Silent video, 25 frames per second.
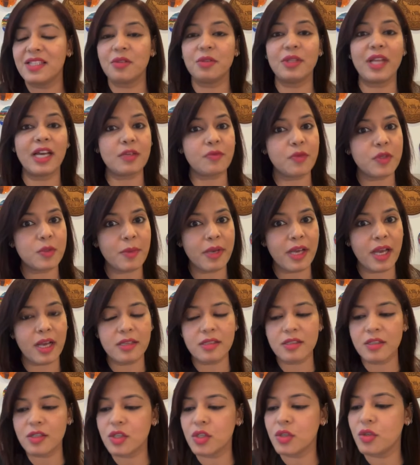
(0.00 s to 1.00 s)
so that was my
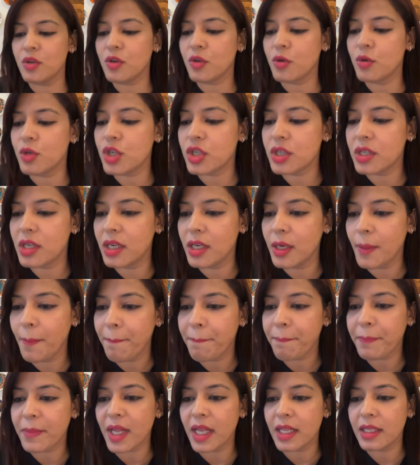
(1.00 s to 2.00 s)
answer to your question.
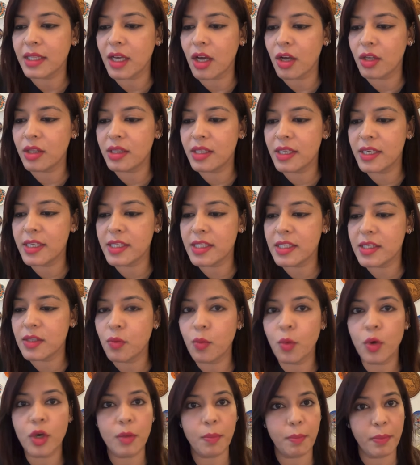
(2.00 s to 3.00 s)
Now this
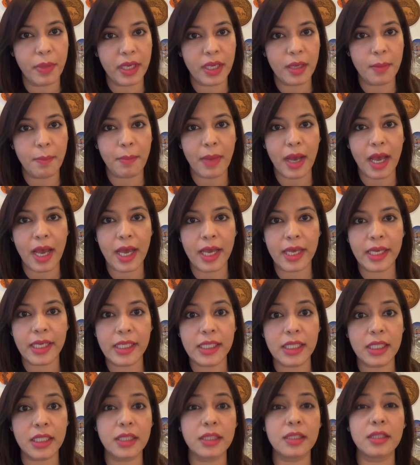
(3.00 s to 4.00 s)
would be
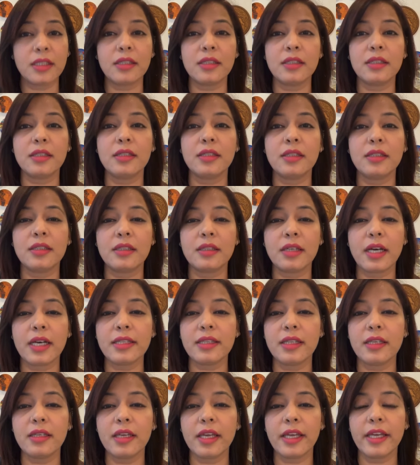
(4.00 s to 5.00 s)
my
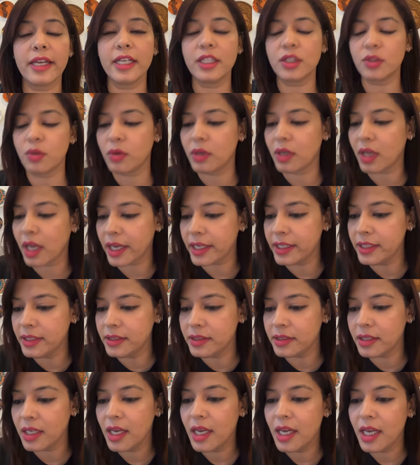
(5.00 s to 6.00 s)
I think 8th or
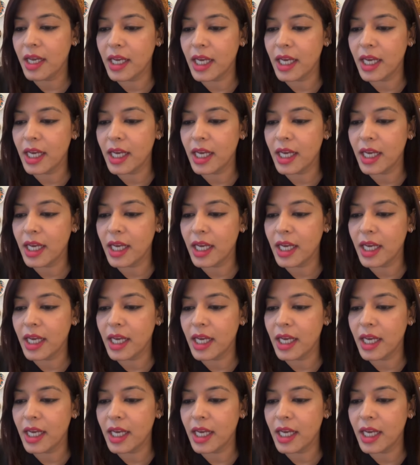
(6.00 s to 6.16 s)
9th.